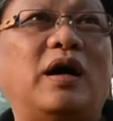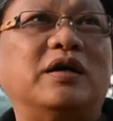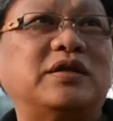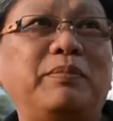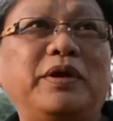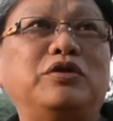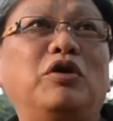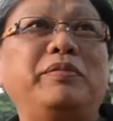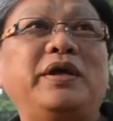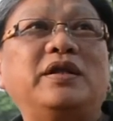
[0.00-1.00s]
Somebody
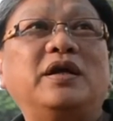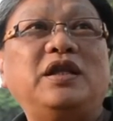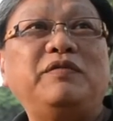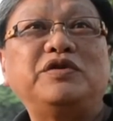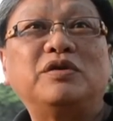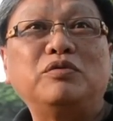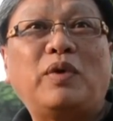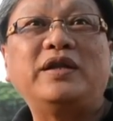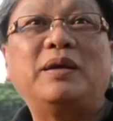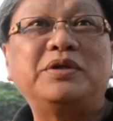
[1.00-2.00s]
told me the Division
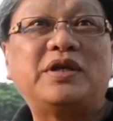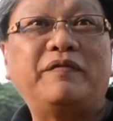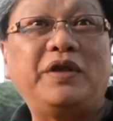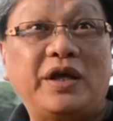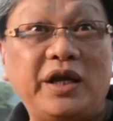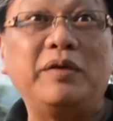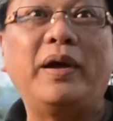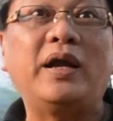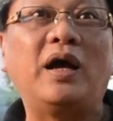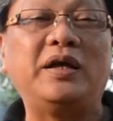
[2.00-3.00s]
1, that means have degree
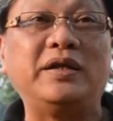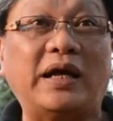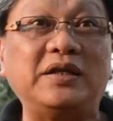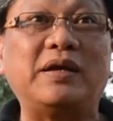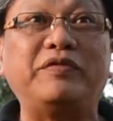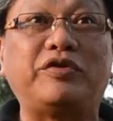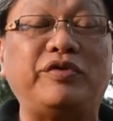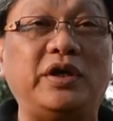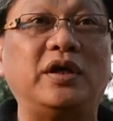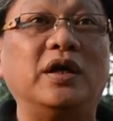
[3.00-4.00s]
one, in
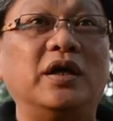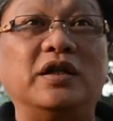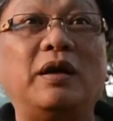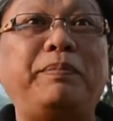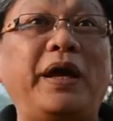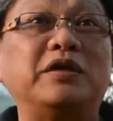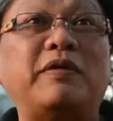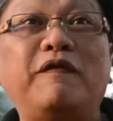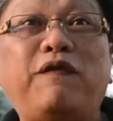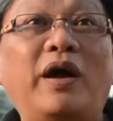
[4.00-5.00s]
1973, the pay is
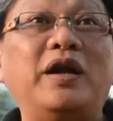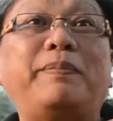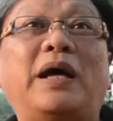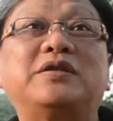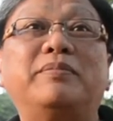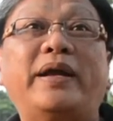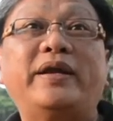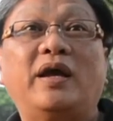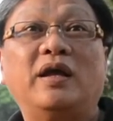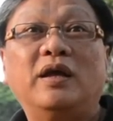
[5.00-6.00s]
about 400 plus a
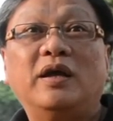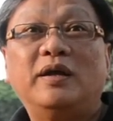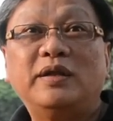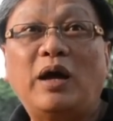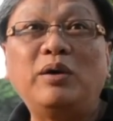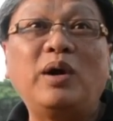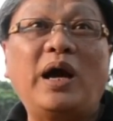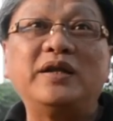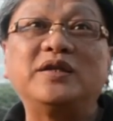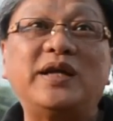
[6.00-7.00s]
month. Now
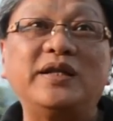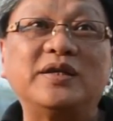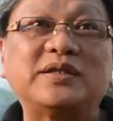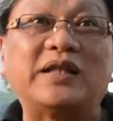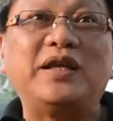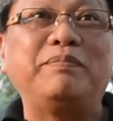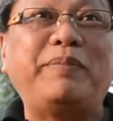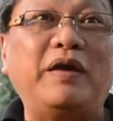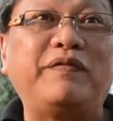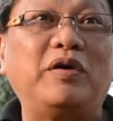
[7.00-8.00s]
I understand the starting
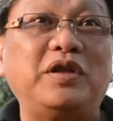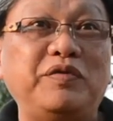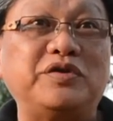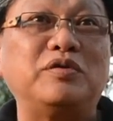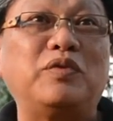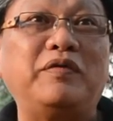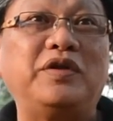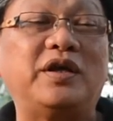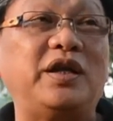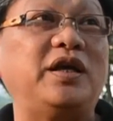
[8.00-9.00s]
pay for Division 1
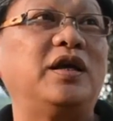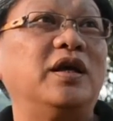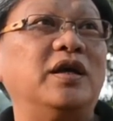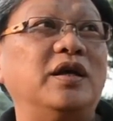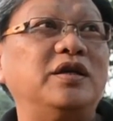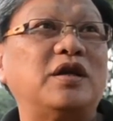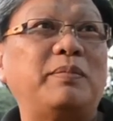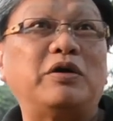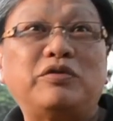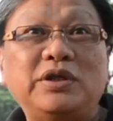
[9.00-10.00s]
with degree is
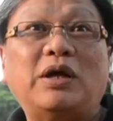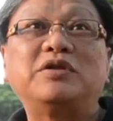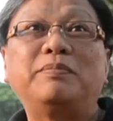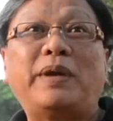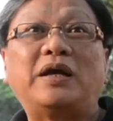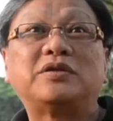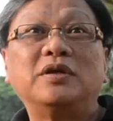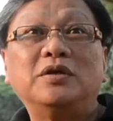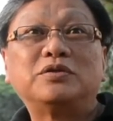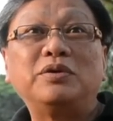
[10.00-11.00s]
about 3,000 plus.
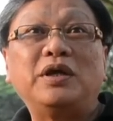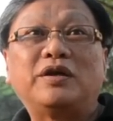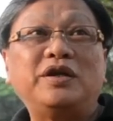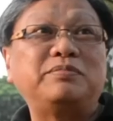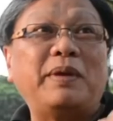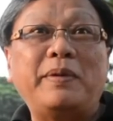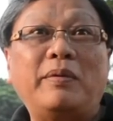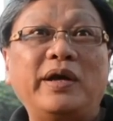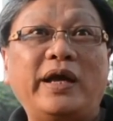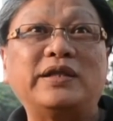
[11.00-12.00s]
So increase maybe
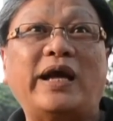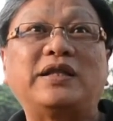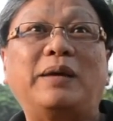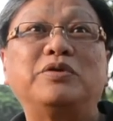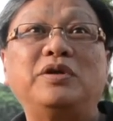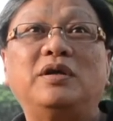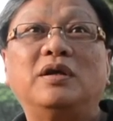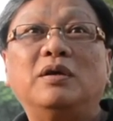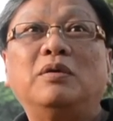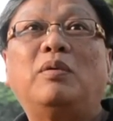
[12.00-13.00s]
about 8-9 times only.
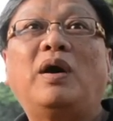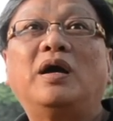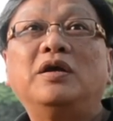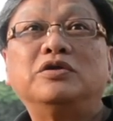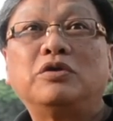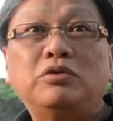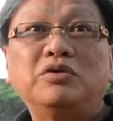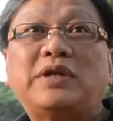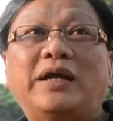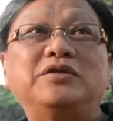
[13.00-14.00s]
Wow. So
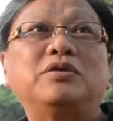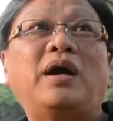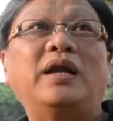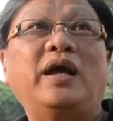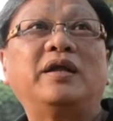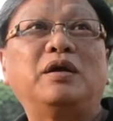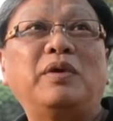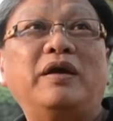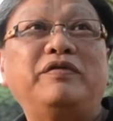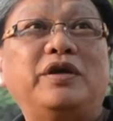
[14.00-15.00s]
don't study so hard. The
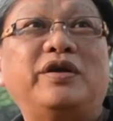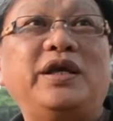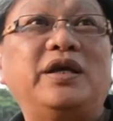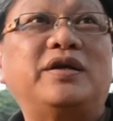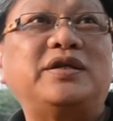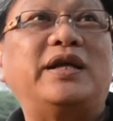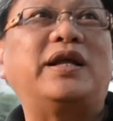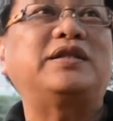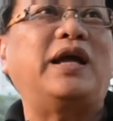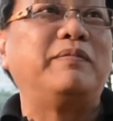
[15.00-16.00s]
one with degree increase
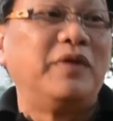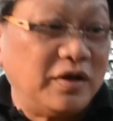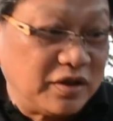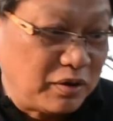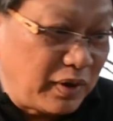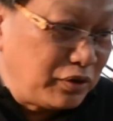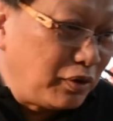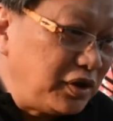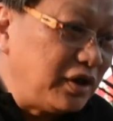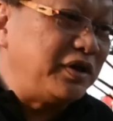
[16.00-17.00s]
8-9 times. The one
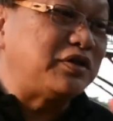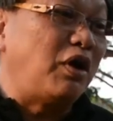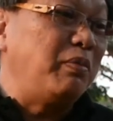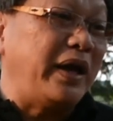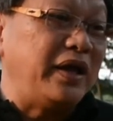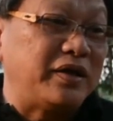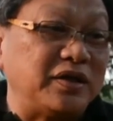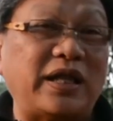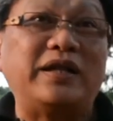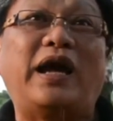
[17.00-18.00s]
no degree storeman
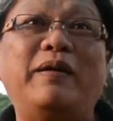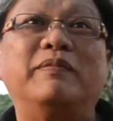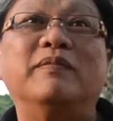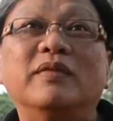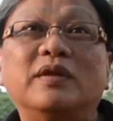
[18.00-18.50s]
increase 10 times.